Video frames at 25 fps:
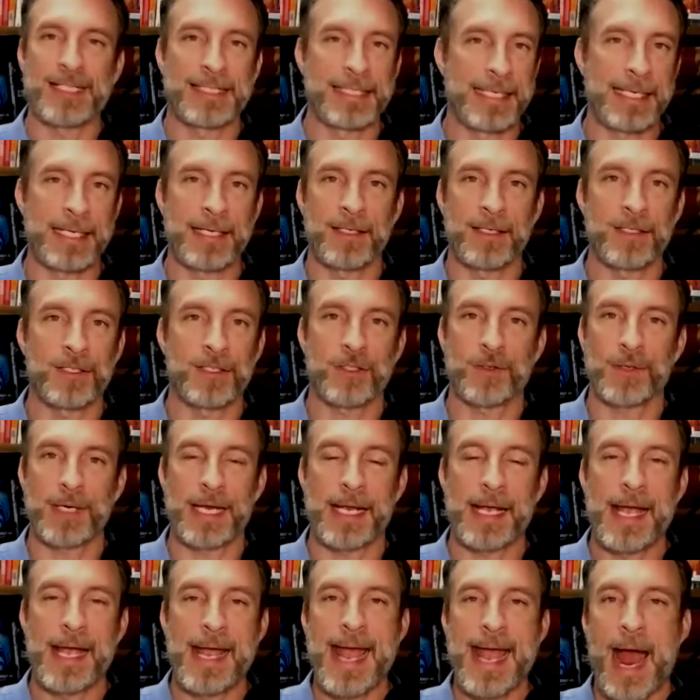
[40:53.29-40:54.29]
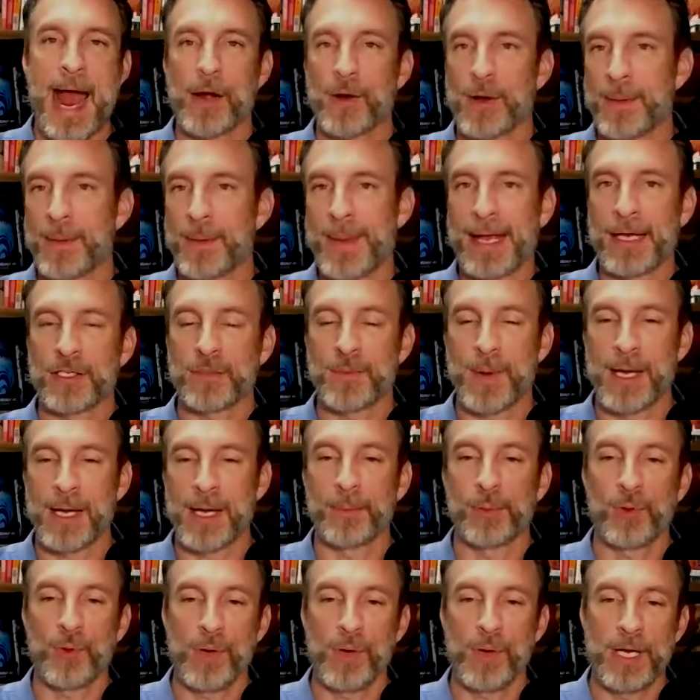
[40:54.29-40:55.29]
in an industry? How do I manage my
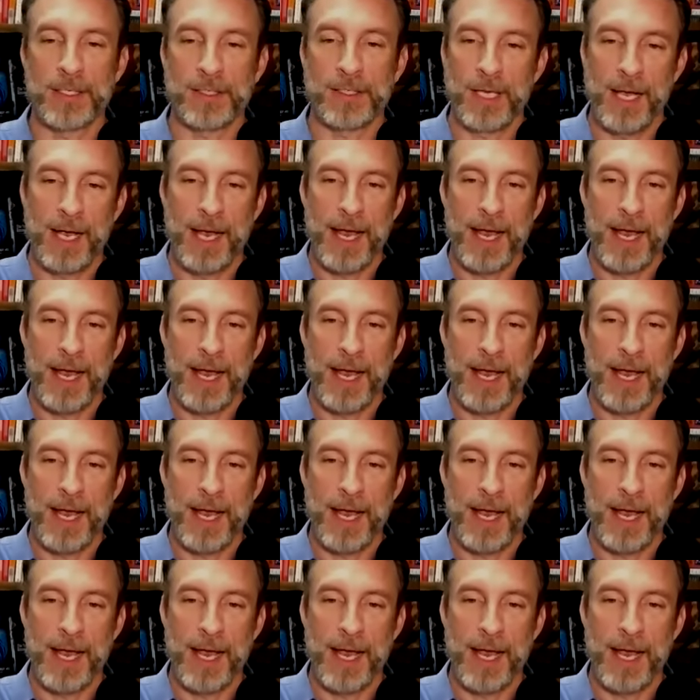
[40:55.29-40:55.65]
employees?